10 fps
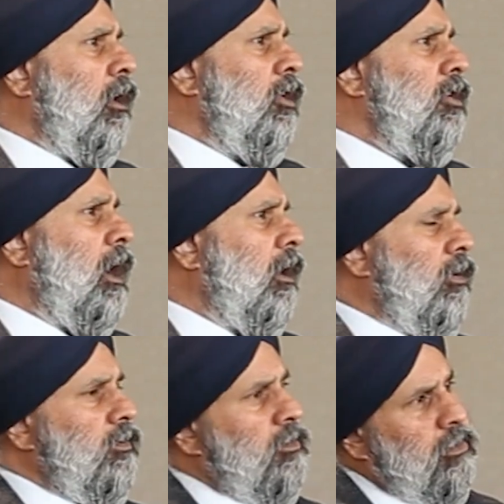
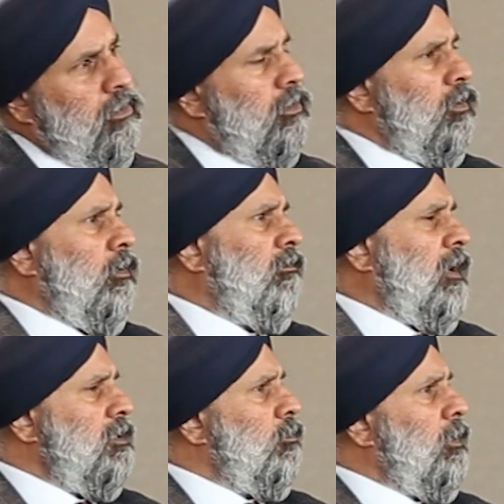dollars into
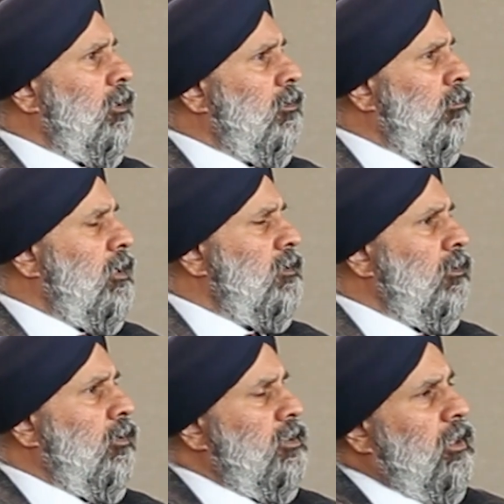investment to
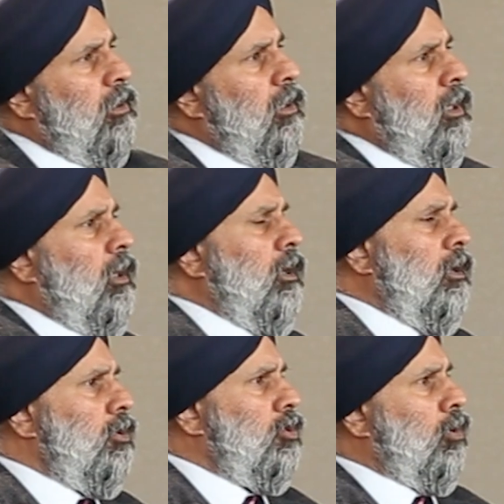research and
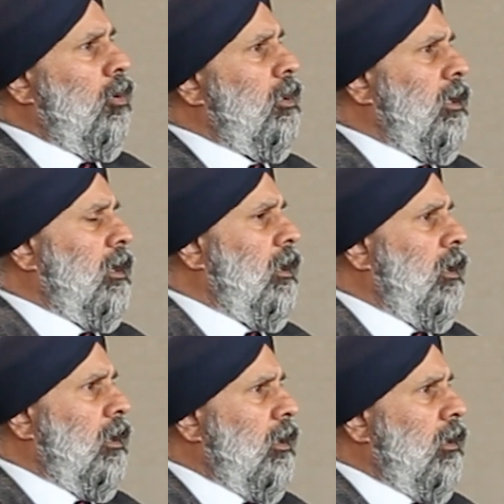shirk
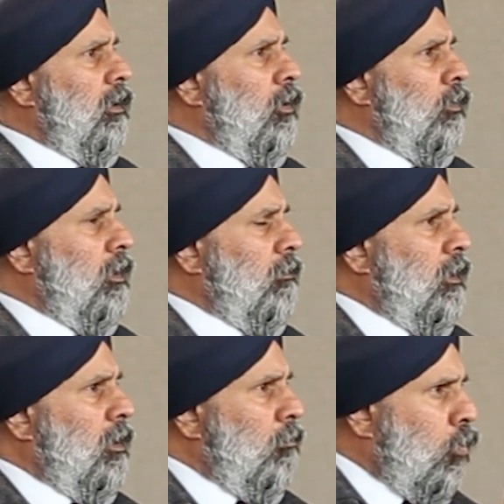the
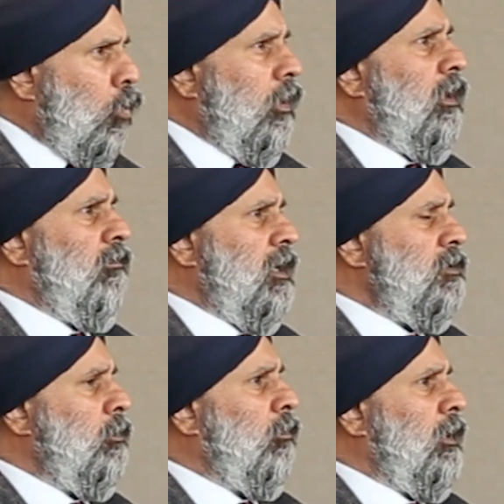important
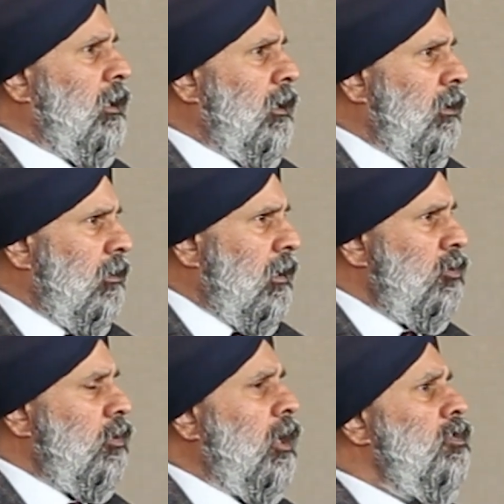investment we need in the
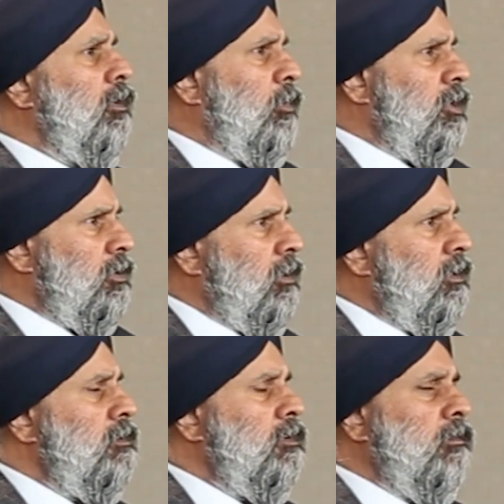educational
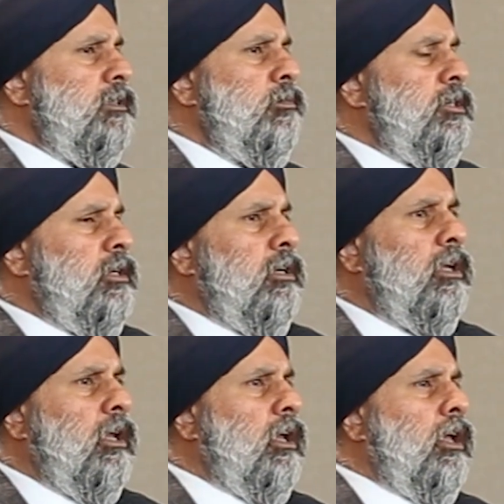mission, the service
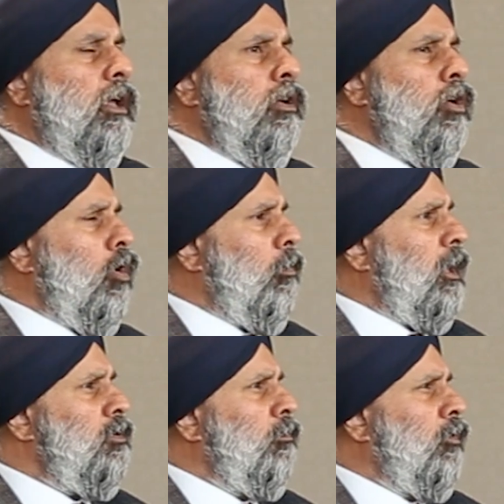mission. No,
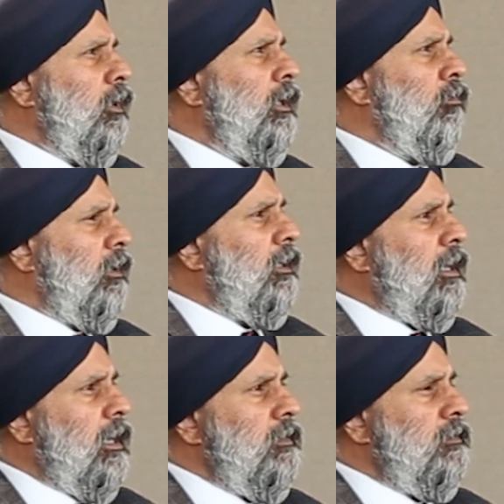but to really
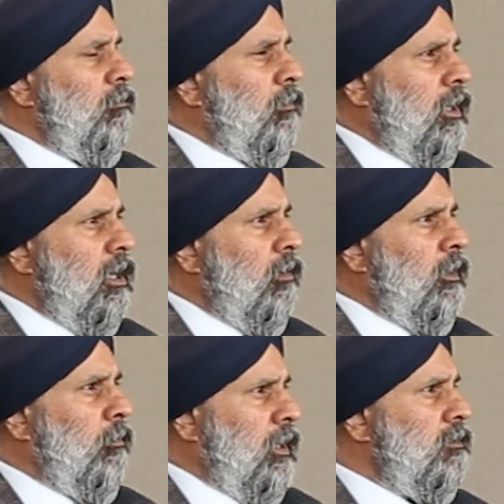realize and become
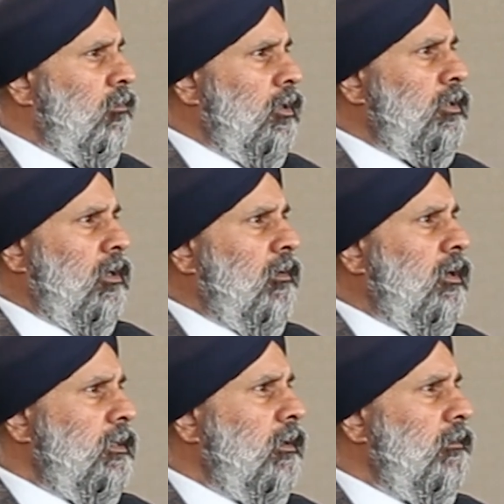the best version of
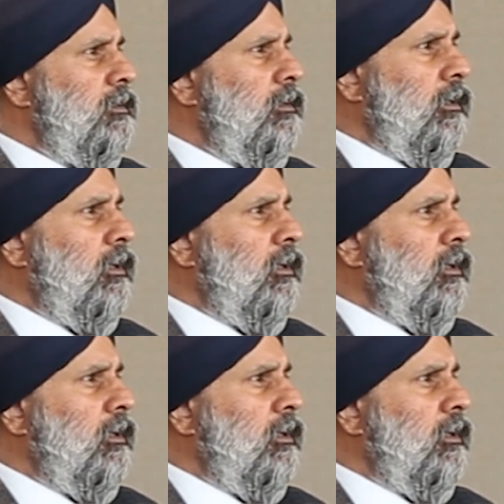ourselves.